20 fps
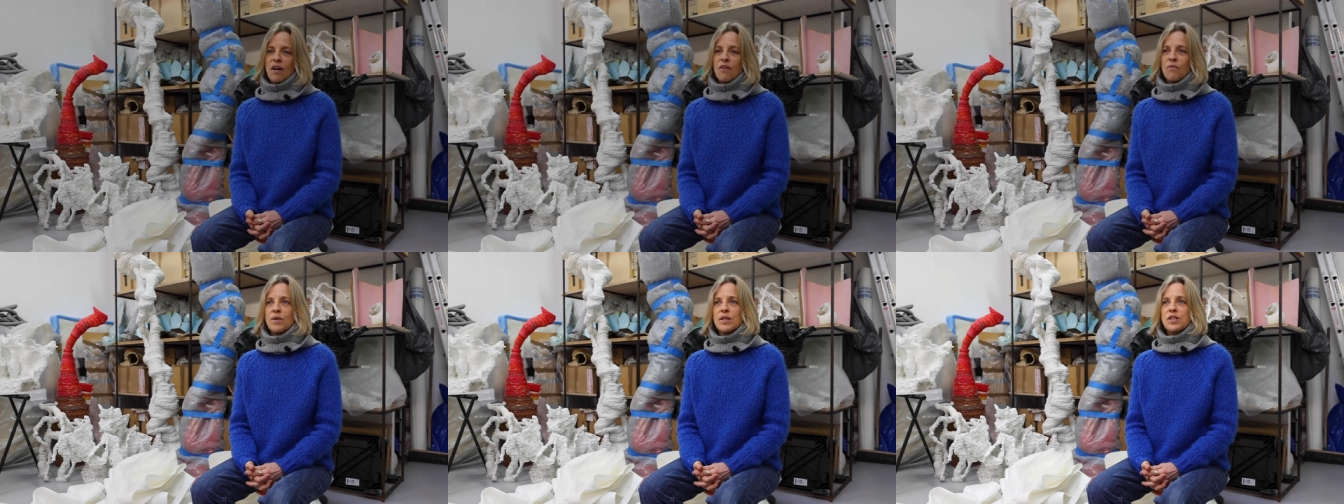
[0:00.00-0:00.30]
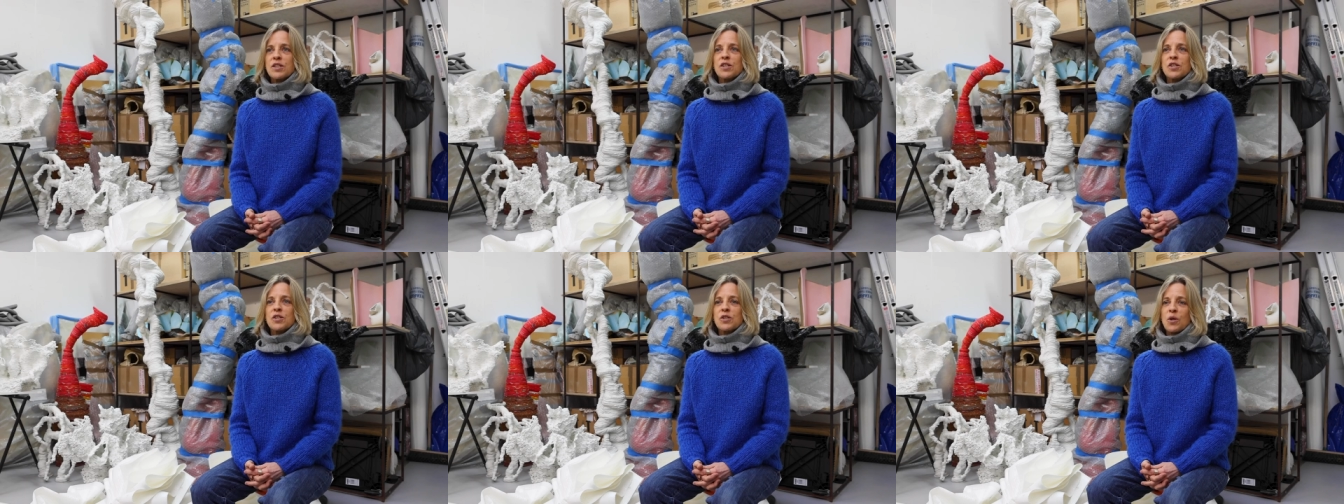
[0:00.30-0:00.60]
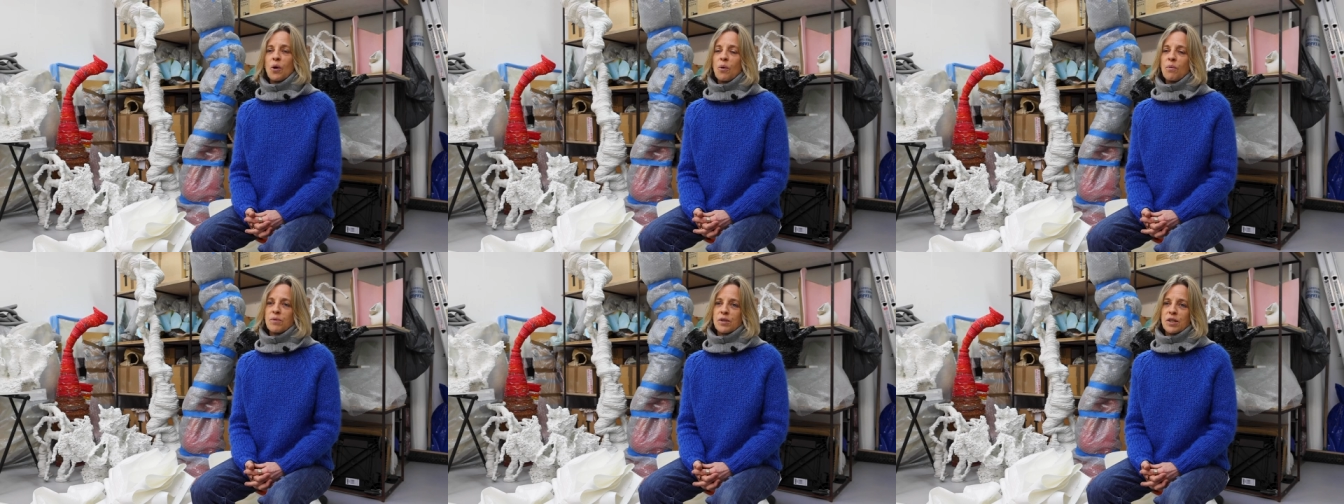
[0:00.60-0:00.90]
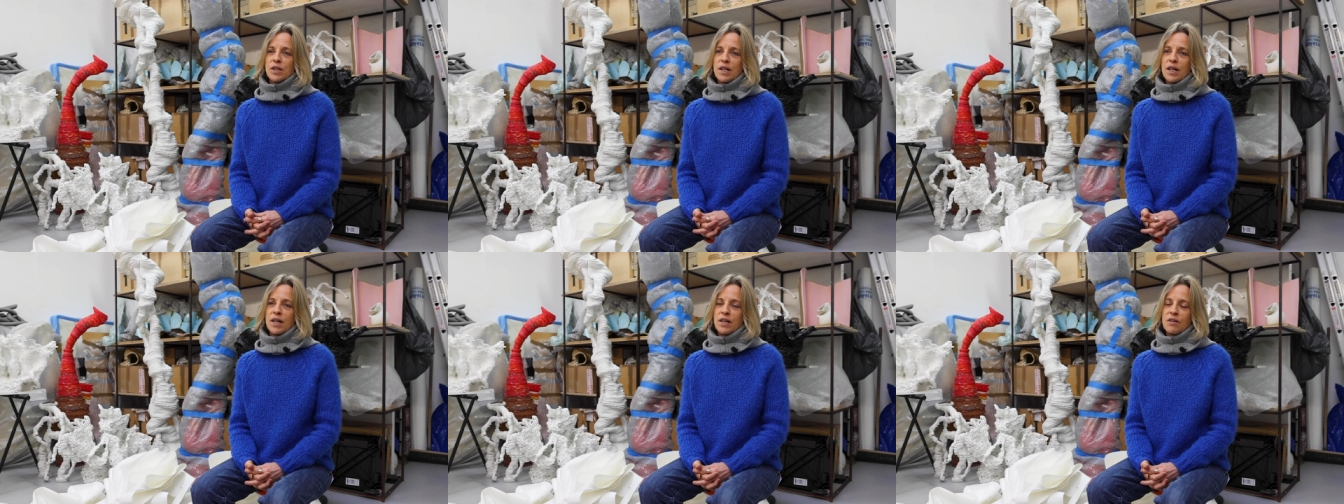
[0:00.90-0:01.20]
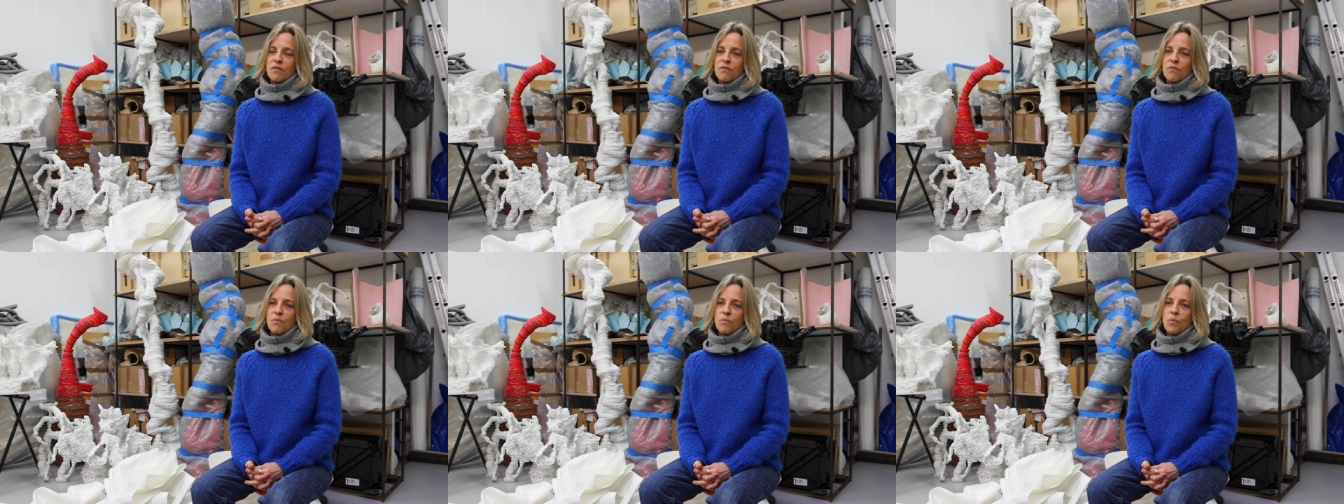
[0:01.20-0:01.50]
of which the sculpture kind
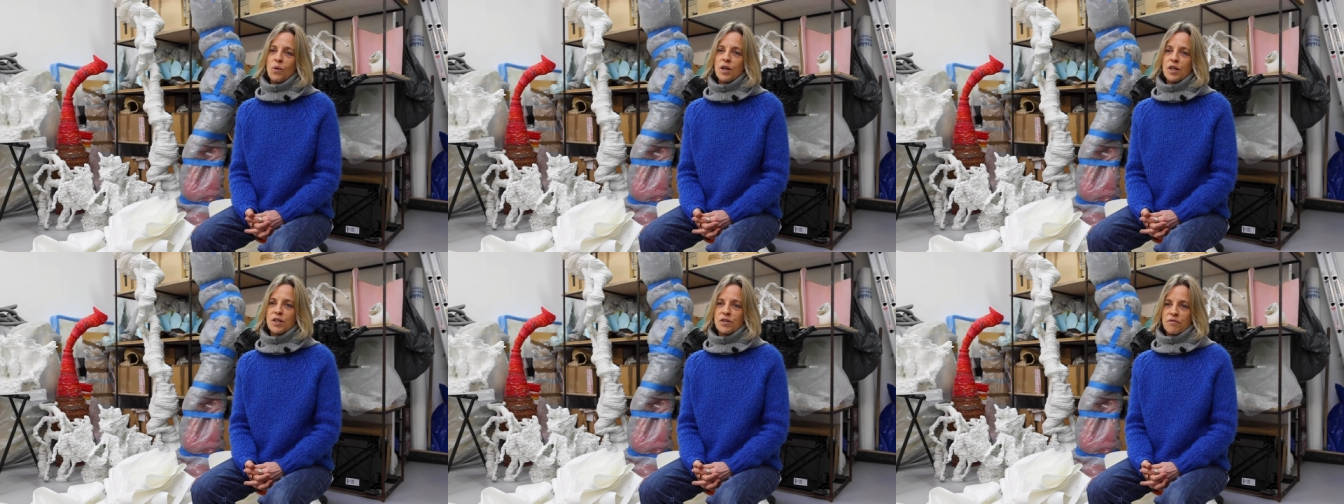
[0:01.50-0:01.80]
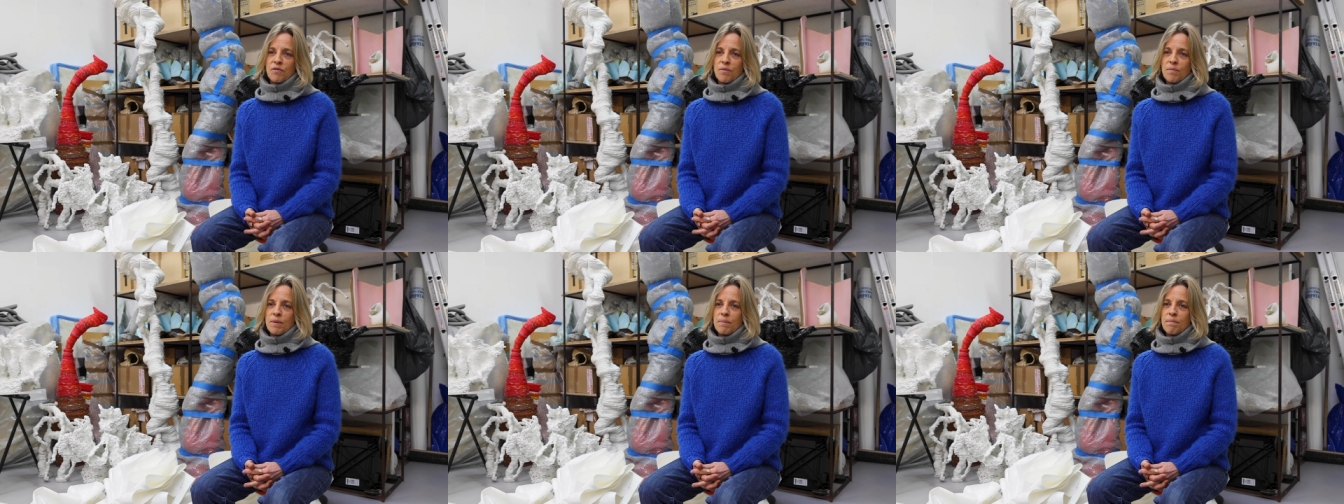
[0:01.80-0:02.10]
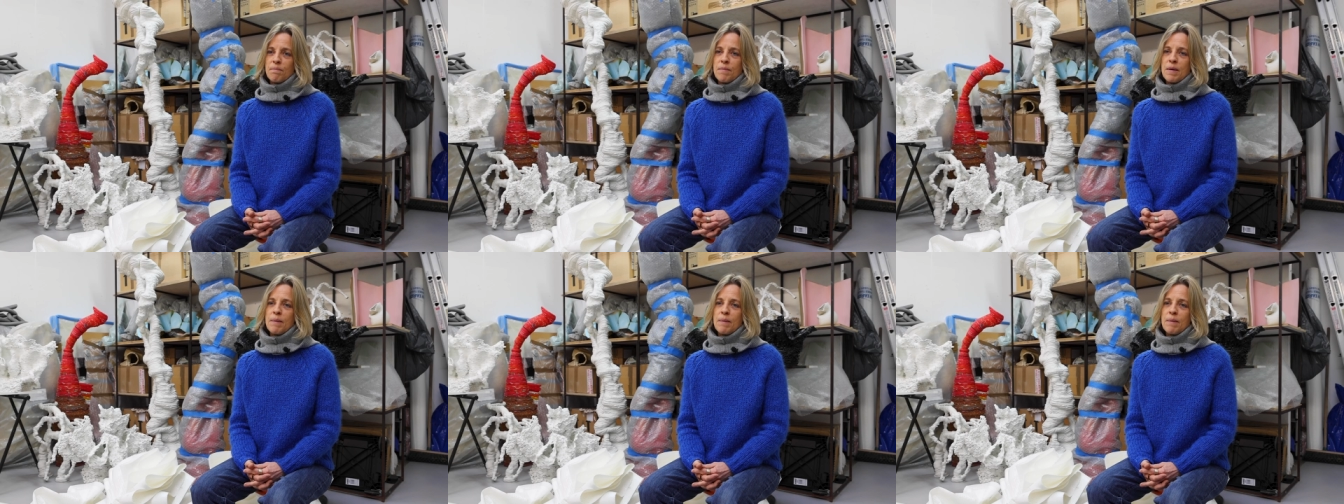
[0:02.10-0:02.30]
of works from and